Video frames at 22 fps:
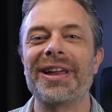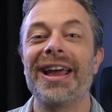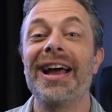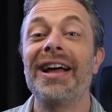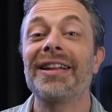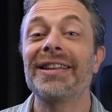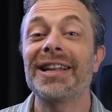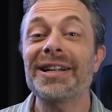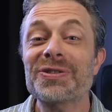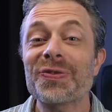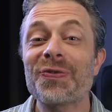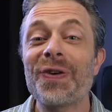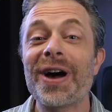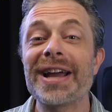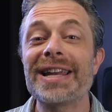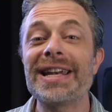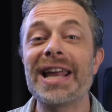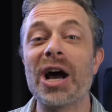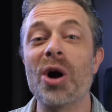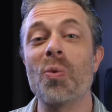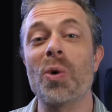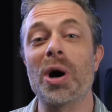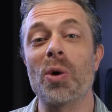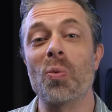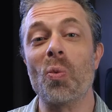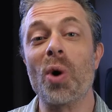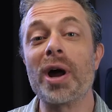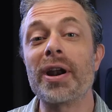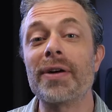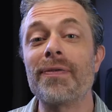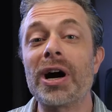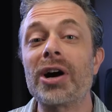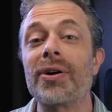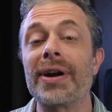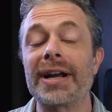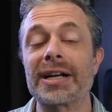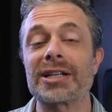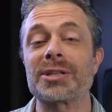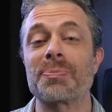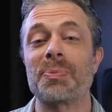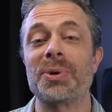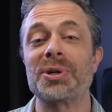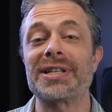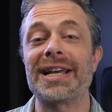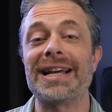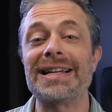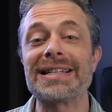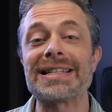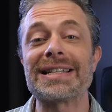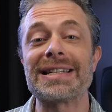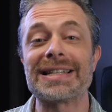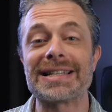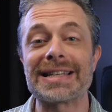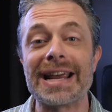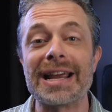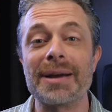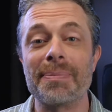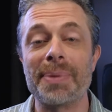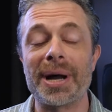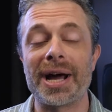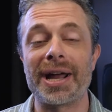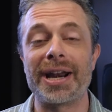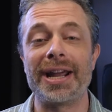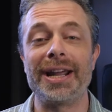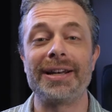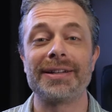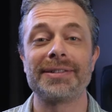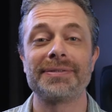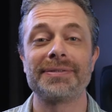Let's find out what one of our experts has to say about it.